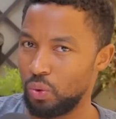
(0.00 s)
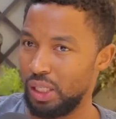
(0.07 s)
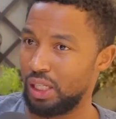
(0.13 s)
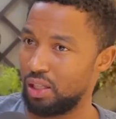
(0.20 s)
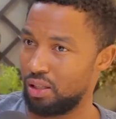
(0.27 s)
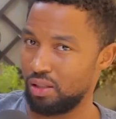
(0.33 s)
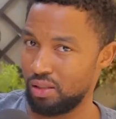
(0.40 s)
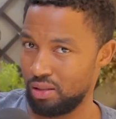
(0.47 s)

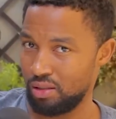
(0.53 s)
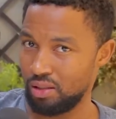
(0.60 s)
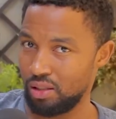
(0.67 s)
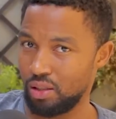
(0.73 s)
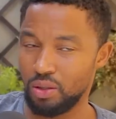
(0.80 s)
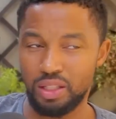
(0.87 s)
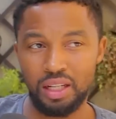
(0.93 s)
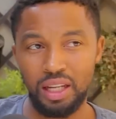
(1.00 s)
week,
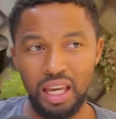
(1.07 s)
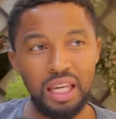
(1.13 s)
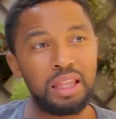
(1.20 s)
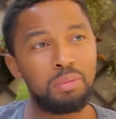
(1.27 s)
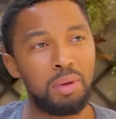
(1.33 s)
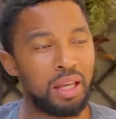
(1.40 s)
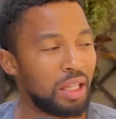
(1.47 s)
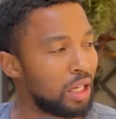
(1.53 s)
there was an
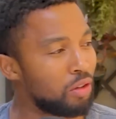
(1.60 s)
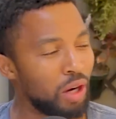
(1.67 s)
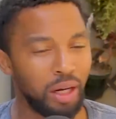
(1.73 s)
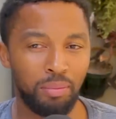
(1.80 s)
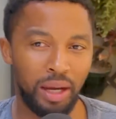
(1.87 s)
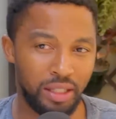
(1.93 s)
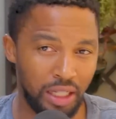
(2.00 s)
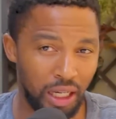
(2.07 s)
8th man that ran
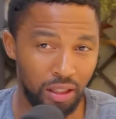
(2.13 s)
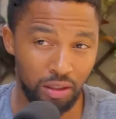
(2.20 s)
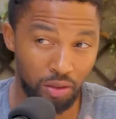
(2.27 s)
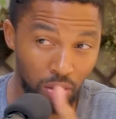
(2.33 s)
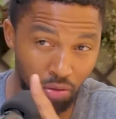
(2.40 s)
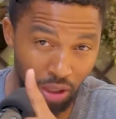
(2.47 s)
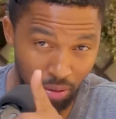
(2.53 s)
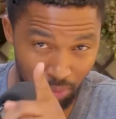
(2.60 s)
my channel.
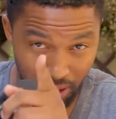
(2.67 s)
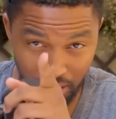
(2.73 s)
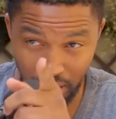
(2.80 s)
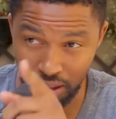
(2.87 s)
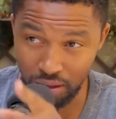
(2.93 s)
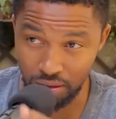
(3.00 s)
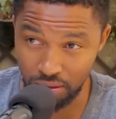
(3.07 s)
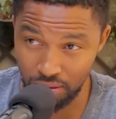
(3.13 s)
Don't run my
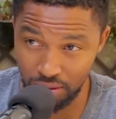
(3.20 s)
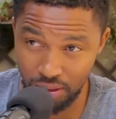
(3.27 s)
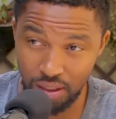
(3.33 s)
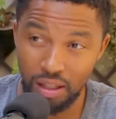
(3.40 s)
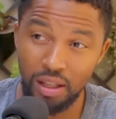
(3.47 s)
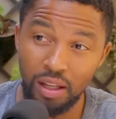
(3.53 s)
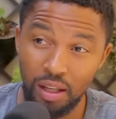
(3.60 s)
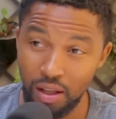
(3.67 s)
channel.
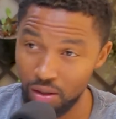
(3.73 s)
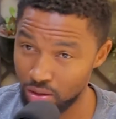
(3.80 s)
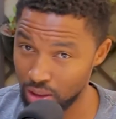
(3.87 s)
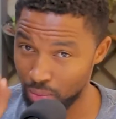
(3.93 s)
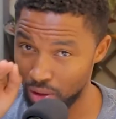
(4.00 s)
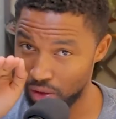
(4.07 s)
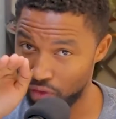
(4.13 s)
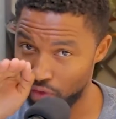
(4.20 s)
Because
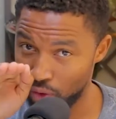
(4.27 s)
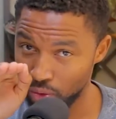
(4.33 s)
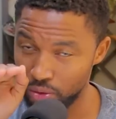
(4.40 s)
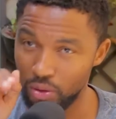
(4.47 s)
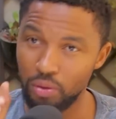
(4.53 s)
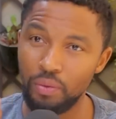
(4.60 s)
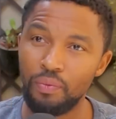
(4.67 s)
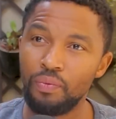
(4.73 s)
I'm going to fold
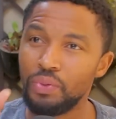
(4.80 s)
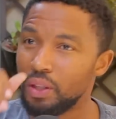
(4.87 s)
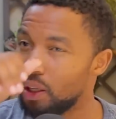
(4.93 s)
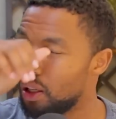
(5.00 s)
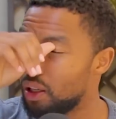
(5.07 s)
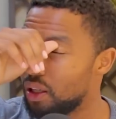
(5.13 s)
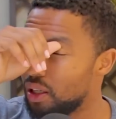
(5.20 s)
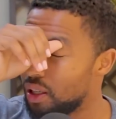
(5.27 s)
you.
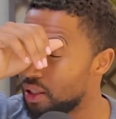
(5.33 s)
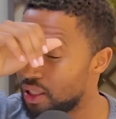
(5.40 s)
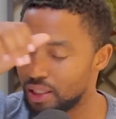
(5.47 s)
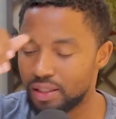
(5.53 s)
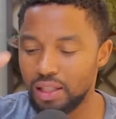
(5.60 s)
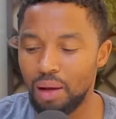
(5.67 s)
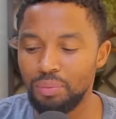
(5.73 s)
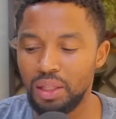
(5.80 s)

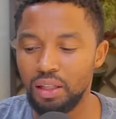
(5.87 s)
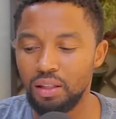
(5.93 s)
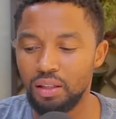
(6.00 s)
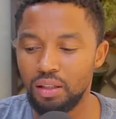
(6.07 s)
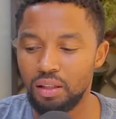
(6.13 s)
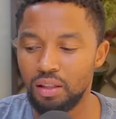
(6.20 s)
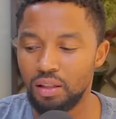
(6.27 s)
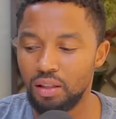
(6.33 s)
There's something
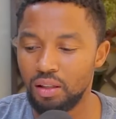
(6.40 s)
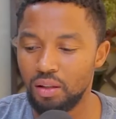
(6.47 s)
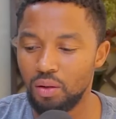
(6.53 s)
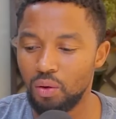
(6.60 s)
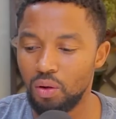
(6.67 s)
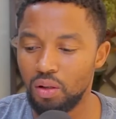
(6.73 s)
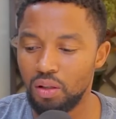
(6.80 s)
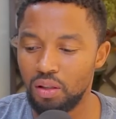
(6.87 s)

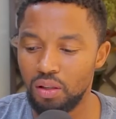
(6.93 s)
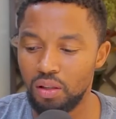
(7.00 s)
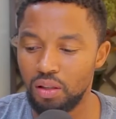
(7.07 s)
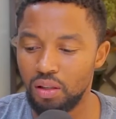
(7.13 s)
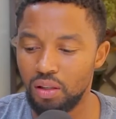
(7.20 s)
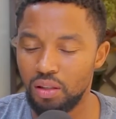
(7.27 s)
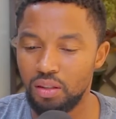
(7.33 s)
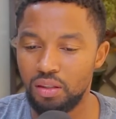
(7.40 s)

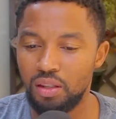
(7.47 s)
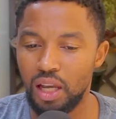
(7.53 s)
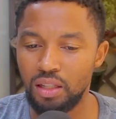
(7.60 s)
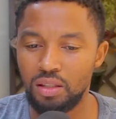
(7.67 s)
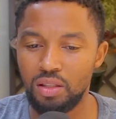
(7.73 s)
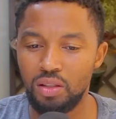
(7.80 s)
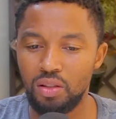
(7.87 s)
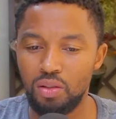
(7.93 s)

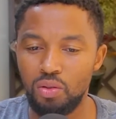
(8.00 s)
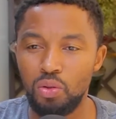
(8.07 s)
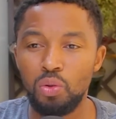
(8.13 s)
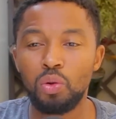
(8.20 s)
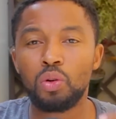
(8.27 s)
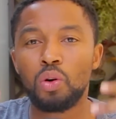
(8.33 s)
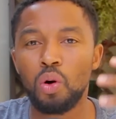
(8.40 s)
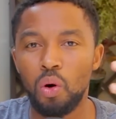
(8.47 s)
that
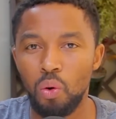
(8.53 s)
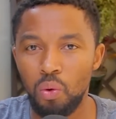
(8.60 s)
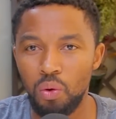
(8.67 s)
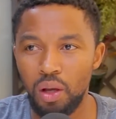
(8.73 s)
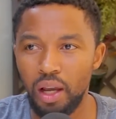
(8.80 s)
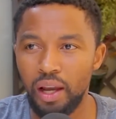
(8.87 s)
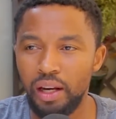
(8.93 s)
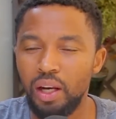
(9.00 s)
you grow.
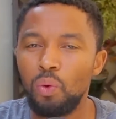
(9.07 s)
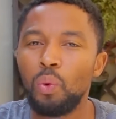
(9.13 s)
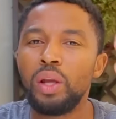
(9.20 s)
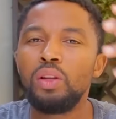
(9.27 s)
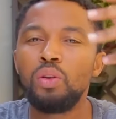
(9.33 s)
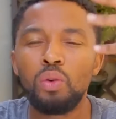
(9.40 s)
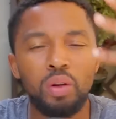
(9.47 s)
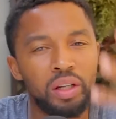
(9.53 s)
And then
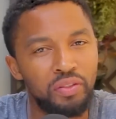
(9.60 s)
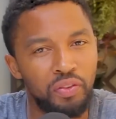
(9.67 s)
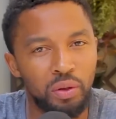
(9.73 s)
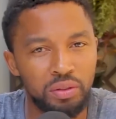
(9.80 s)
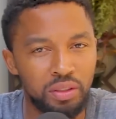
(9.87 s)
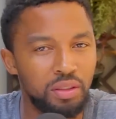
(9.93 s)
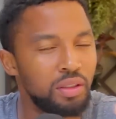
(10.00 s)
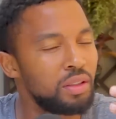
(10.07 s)
when you get
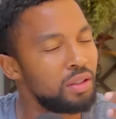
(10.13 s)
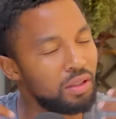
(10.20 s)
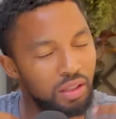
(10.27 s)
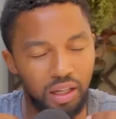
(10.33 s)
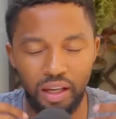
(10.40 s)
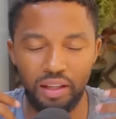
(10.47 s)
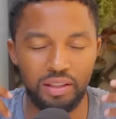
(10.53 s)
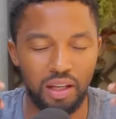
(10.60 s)
folded,
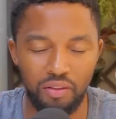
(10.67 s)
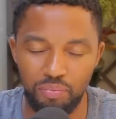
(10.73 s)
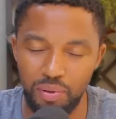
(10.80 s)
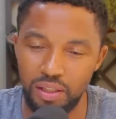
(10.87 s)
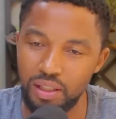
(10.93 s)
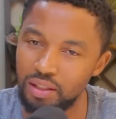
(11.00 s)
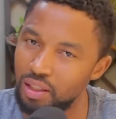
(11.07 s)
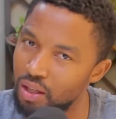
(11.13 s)
as I've
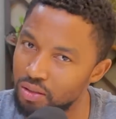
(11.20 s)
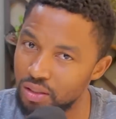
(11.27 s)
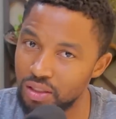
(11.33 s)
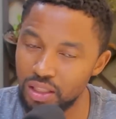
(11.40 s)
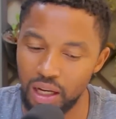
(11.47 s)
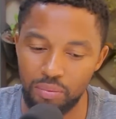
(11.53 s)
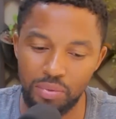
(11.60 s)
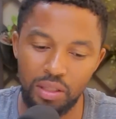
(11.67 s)
been 1,000
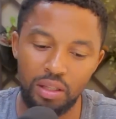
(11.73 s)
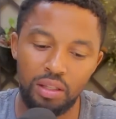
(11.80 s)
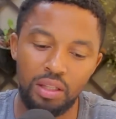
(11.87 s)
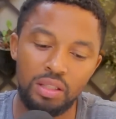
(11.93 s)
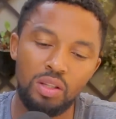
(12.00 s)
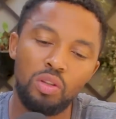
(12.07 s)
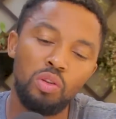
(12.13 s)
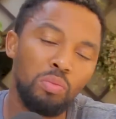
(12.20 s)
times,
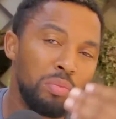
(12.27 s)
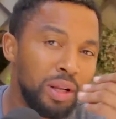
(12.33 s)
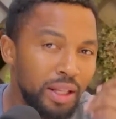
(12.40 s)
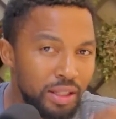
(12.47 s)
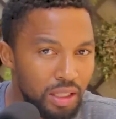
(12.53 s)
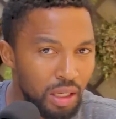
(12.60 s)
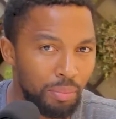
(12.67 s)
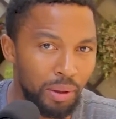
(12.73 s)
there's a
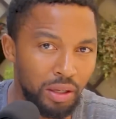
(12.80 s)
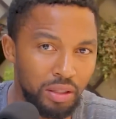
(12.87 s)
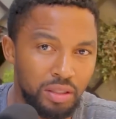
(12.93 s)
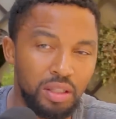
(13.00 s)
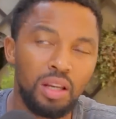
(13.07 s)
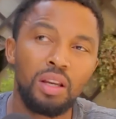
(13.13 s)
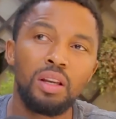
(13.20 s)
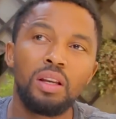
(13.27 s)
humility about
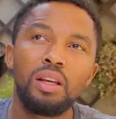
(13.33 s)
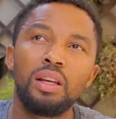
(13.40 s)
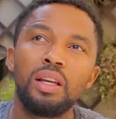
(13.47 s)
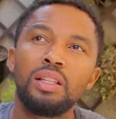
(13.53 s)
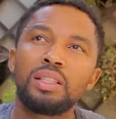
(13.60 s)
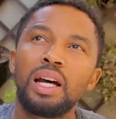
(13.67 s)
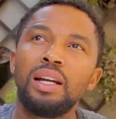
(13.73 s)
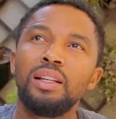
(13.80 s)
it.
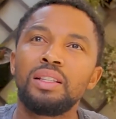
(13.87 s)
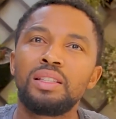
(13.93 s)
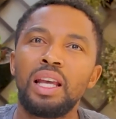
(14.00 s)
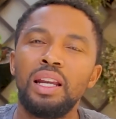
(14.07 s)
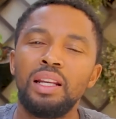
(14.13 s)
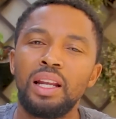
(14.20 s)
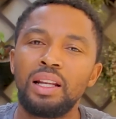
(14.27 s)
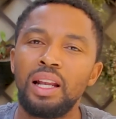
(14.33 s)
It's
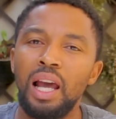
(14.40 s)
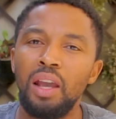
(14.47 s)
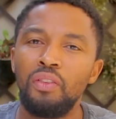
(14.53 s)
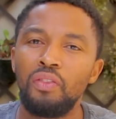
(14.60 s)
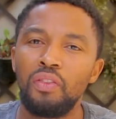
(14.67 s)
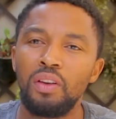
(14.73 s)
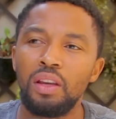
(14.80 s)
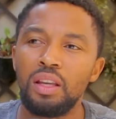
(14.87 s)
understanding that
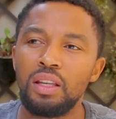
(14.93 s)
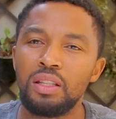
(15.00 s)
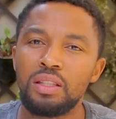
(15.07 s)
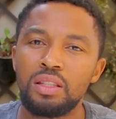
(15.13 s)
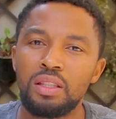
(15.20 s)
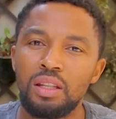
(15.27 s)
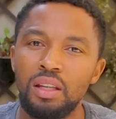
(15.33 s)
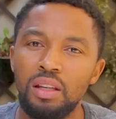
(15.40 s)
life
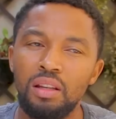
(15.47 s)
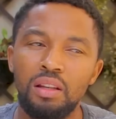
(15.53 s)
is